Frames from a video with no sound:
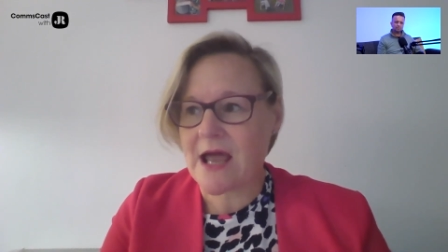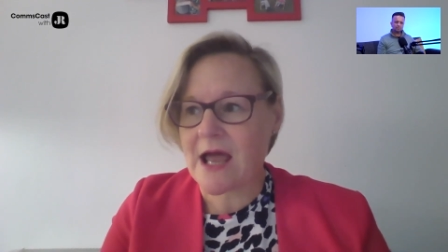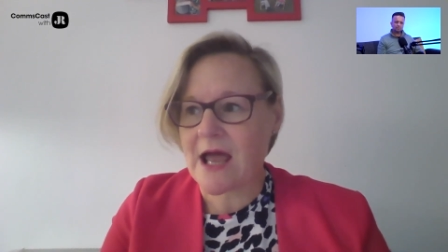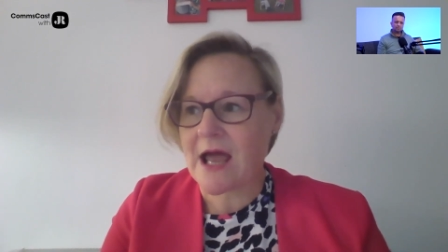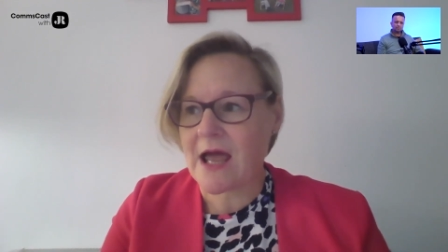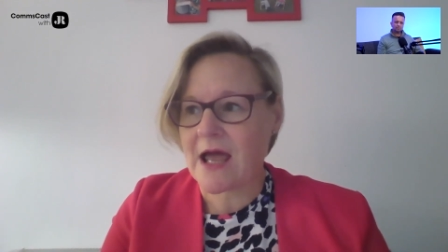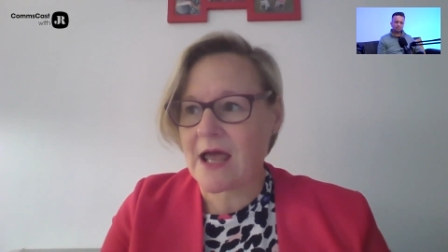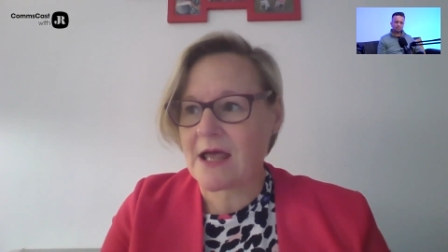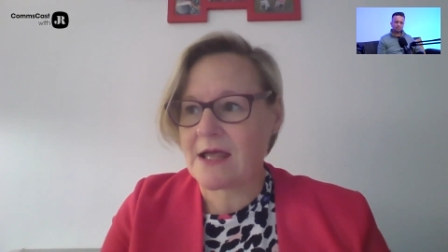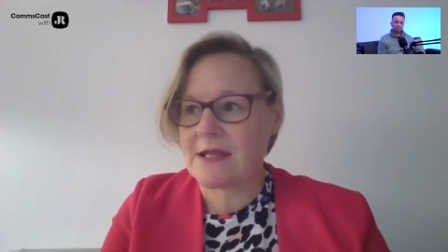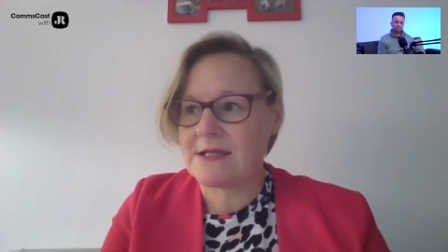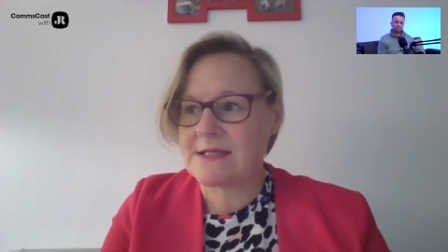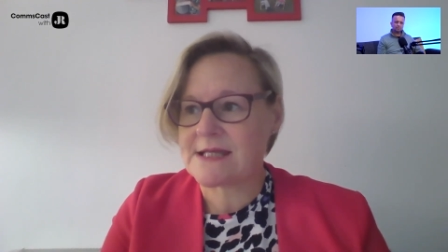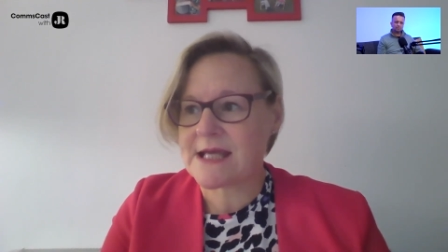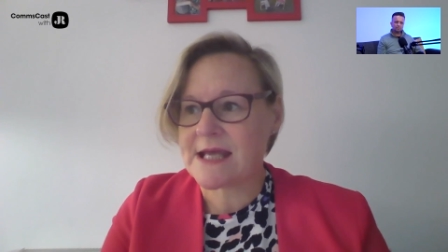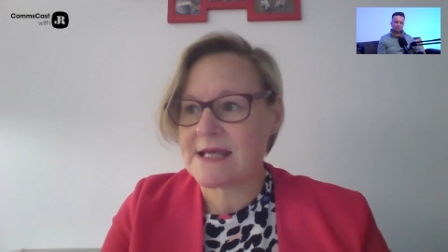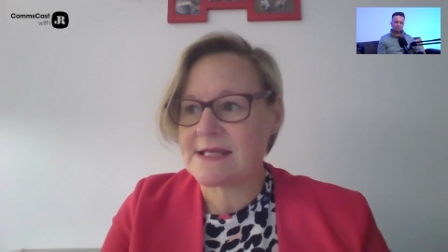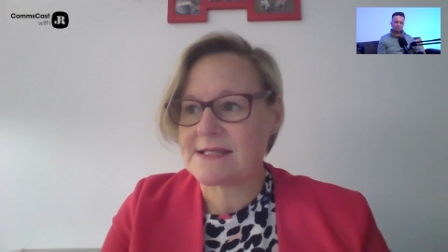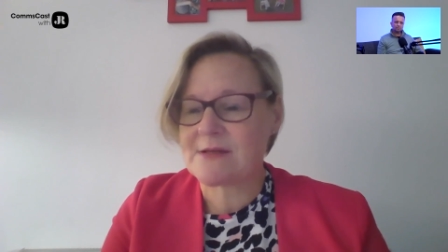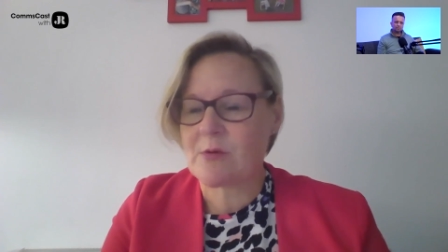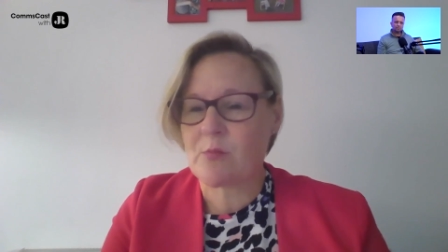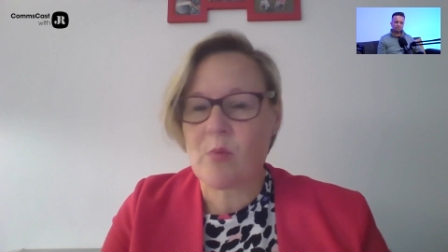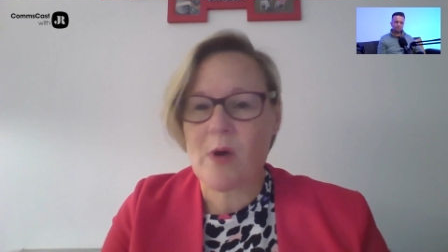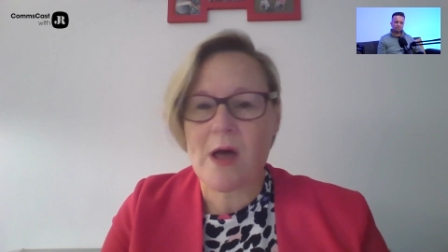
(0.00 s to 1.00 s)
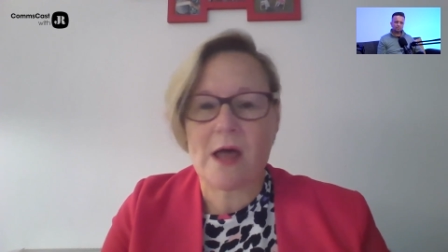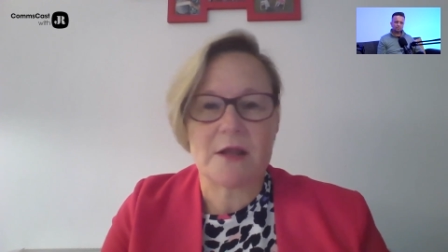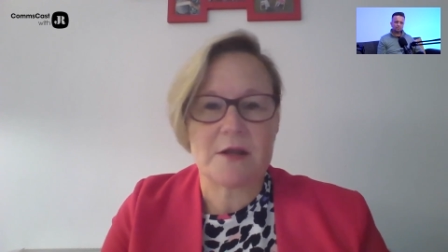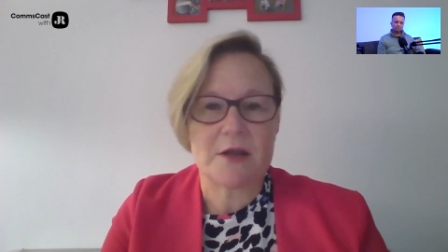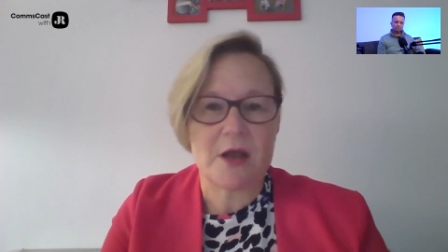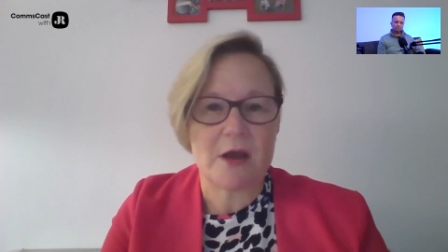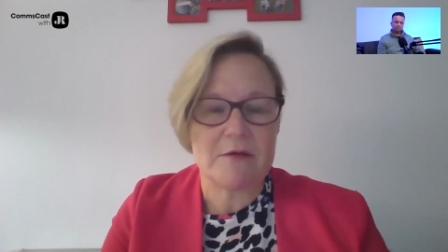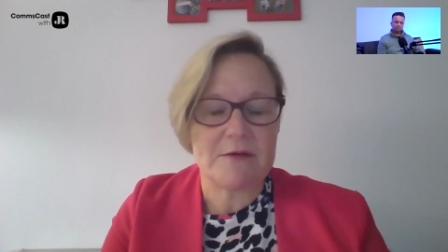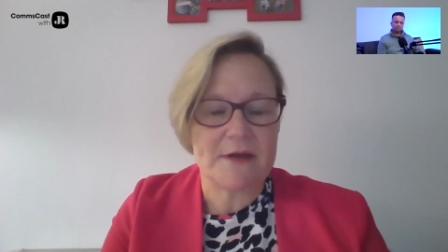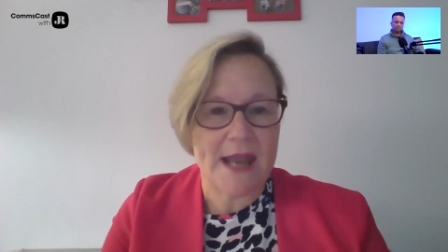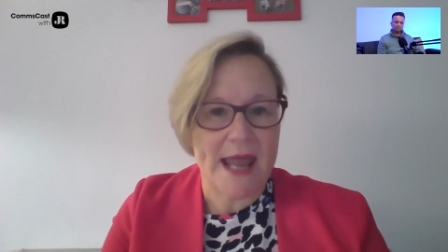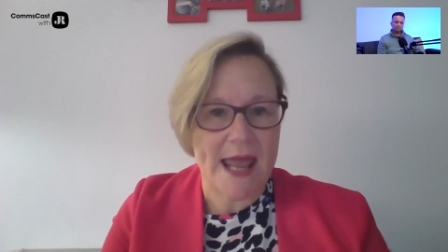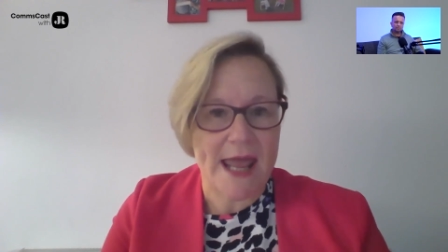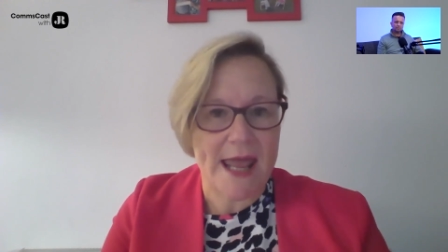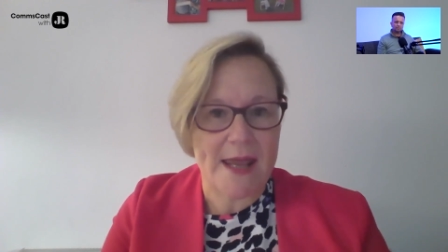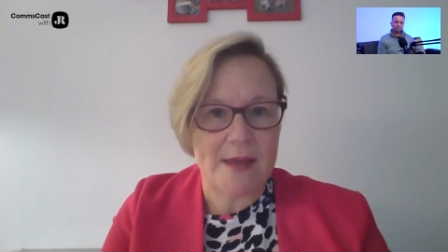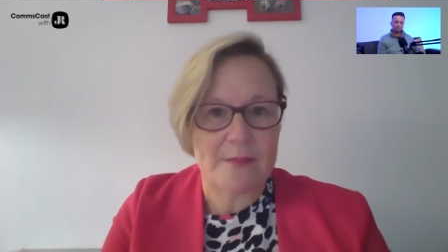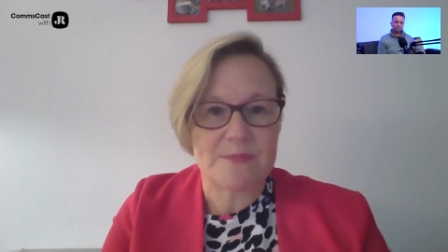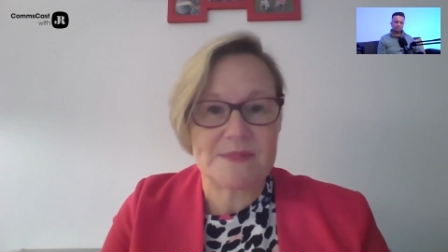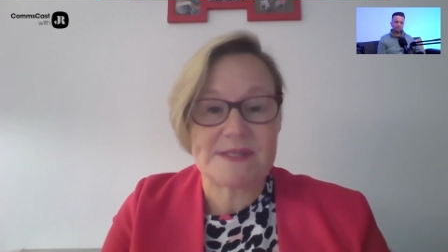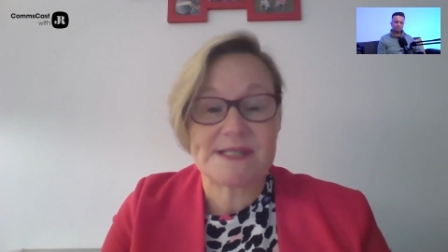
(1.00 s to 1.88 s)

and it's a well-known name.